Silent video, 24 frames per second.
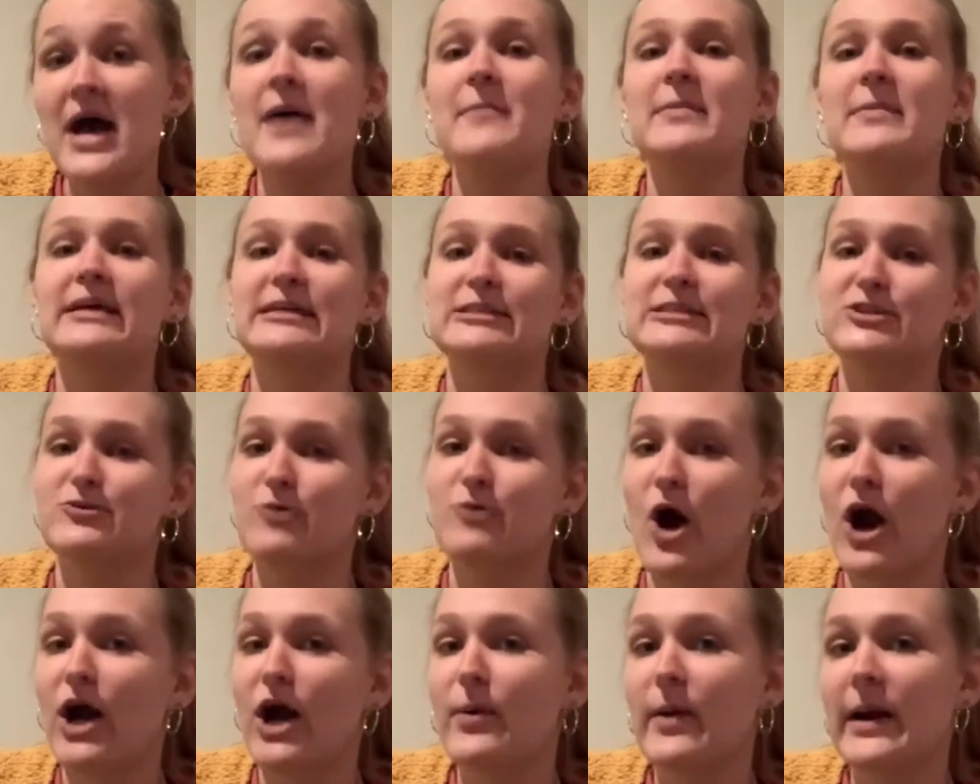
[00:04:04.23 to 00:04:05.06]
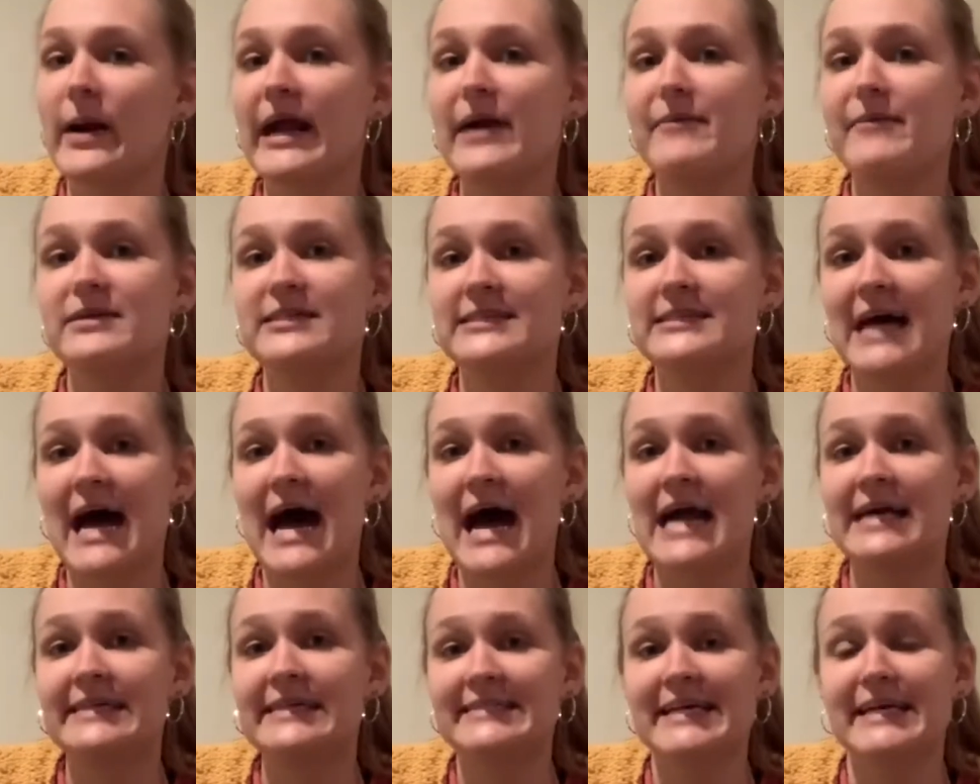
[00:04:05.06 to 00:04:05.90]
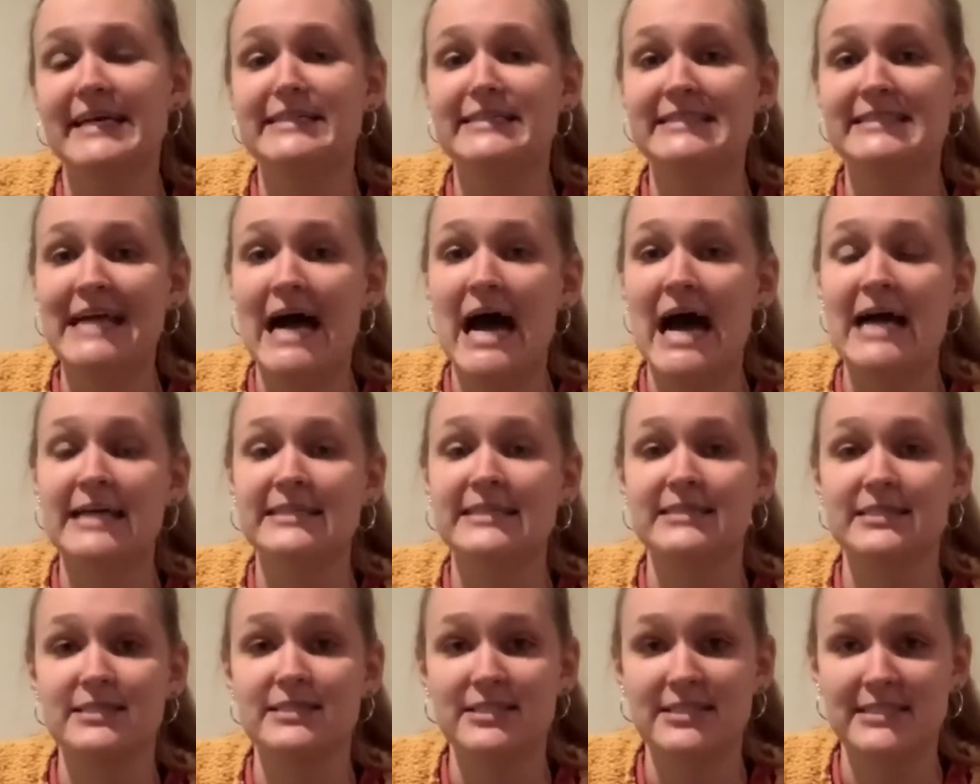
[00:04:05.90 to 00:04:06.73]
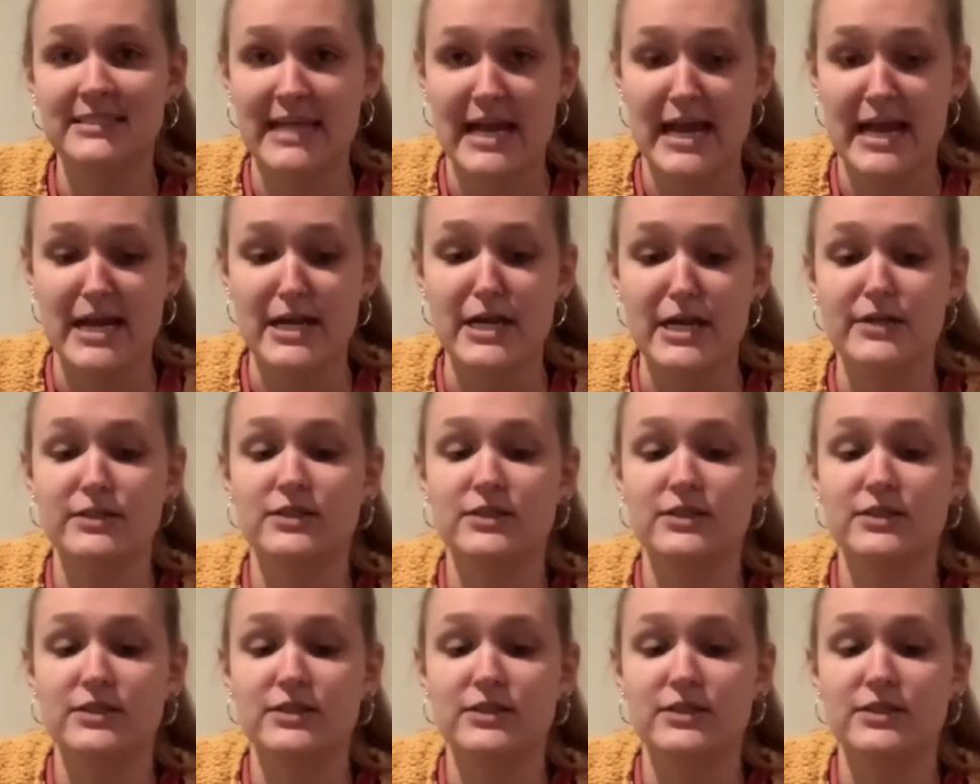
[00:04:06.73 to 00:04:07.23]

because you are working with dyes and dyes stain.